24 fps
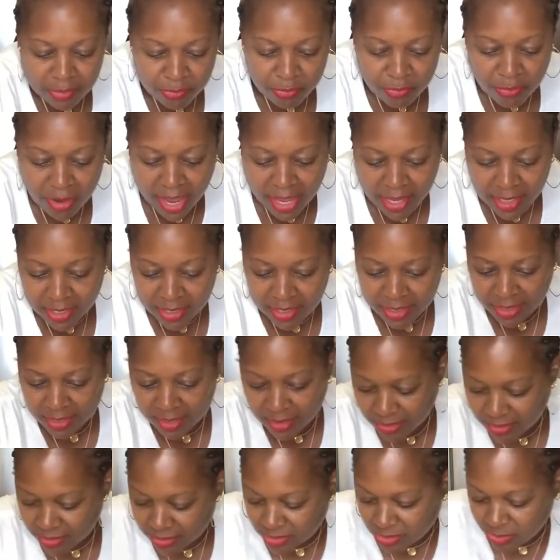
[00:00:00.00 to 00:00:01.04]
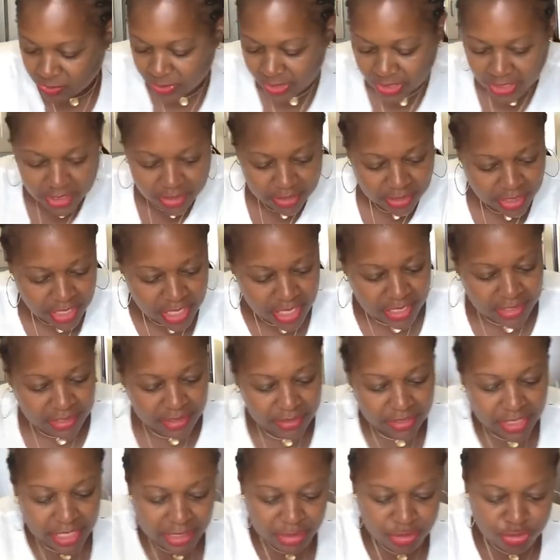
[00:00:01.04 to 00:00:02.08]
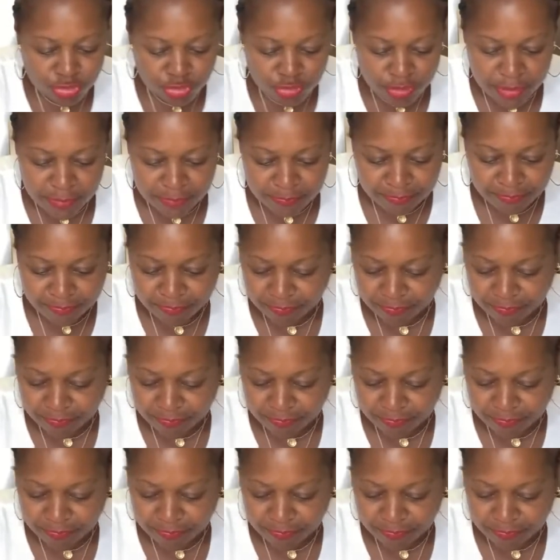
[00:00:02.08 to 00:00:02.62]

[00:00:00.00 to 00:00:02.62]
rack so it can kind of like drip.